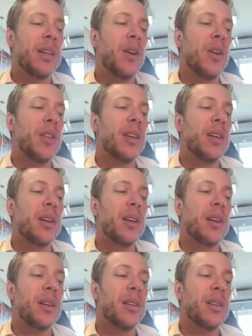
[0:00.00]
on
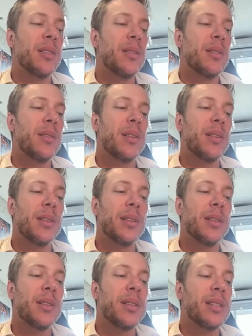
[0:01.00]
the
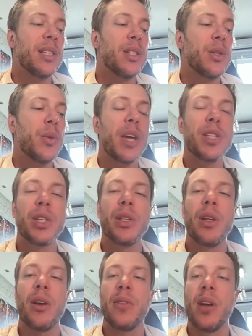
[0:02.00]
situation
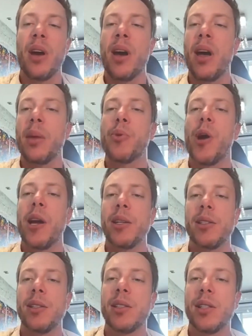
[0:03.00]
of the eye prior
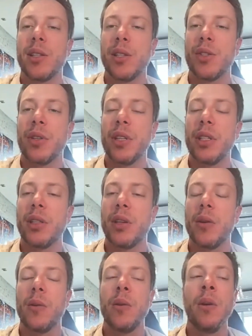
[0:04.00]
to the surgery.
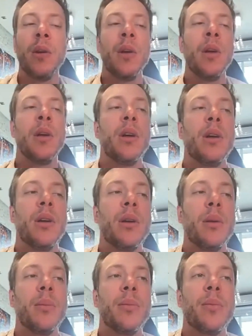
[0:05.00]
So
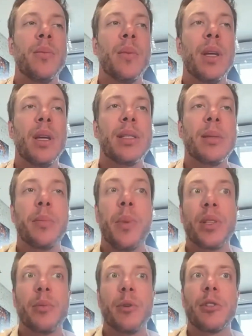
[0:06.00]
it's
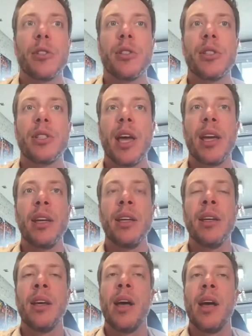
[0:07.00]
impossible to say
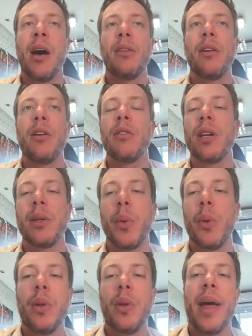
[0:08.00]
how long it
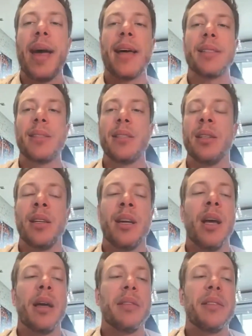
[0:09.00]
will last.
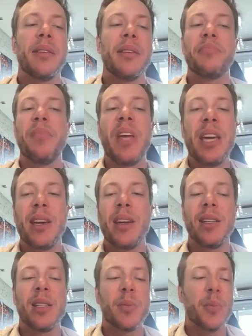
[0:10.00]
The ink
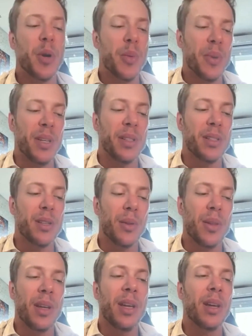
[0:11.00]
is permanent, so
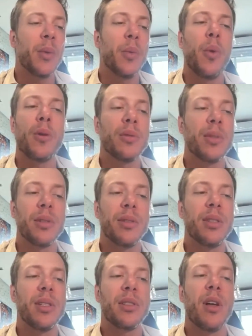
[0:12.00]
the ink won't
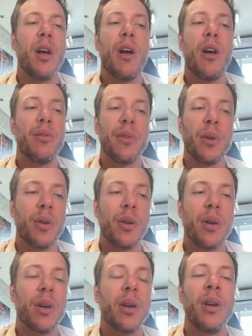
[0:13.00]
dissolve,
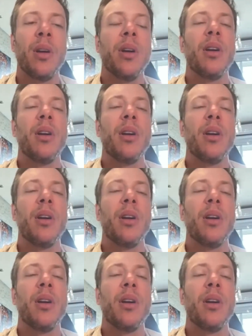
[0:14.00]
or